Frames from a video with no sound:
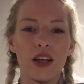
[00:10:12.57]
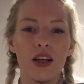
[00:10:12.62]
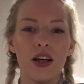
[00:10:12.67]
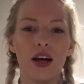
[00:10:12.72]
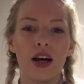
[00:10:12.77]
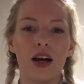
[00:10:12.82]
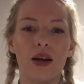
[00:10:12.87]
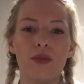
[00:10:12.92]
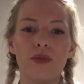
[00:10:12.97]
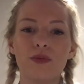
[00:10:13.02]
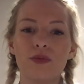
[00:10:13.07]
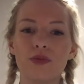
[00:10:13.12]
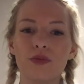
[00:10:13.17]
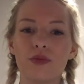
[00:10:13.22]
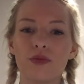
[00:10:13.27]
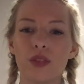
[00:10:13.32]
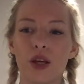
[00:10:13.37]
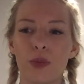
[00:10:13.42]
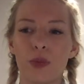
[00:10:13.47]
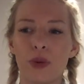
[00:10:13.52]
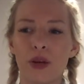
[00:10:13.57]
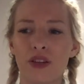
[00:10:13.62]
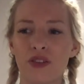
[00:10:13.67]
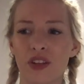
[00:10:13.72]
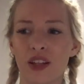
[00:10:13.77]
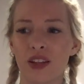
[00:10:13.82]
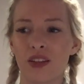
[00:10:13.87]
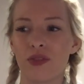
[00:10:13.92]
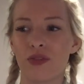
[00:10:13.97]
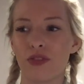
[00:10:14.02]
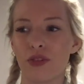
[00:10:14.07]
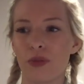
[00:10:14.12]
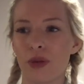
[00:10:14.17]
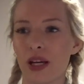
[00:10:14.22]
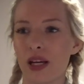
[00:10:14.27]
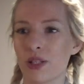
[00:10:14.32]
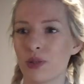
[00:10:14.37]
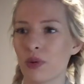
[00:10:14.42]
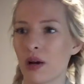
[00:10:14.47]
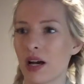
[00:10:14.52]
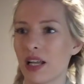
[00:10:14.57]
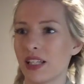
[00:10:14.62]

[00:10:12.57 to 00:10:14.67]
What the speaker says: A big thing for me as well